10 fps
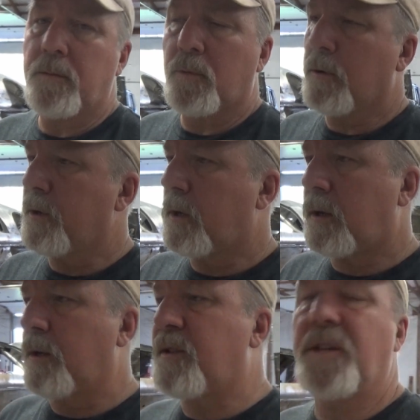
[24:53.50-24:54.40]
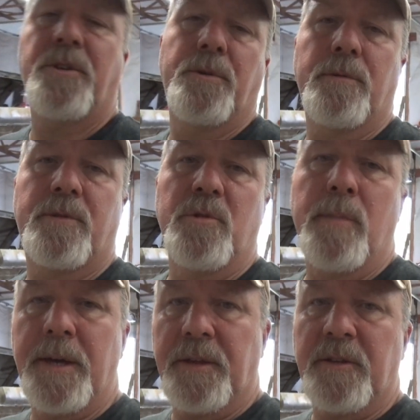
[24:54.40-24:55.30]
We're going to continue to
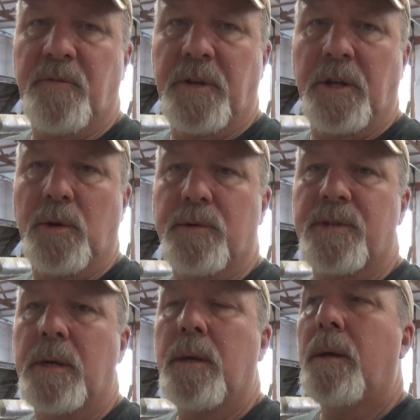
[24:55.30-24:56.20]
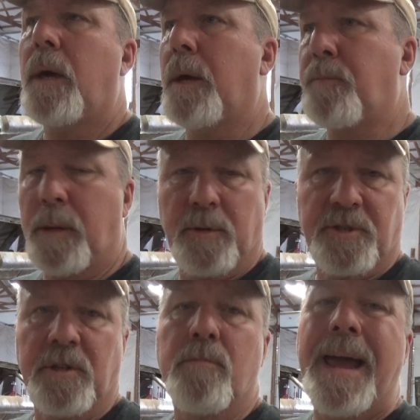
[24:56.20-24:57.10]
make these videos and publish
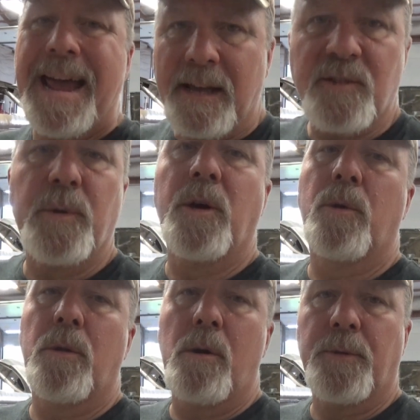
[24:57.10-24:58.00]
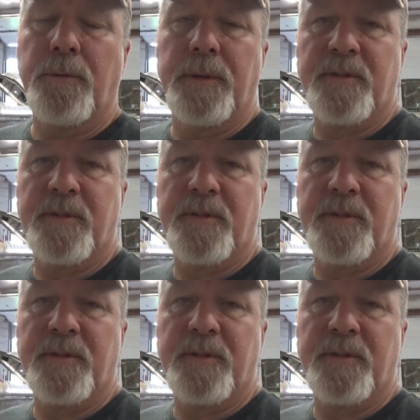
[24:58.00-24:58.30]
them as we go along through this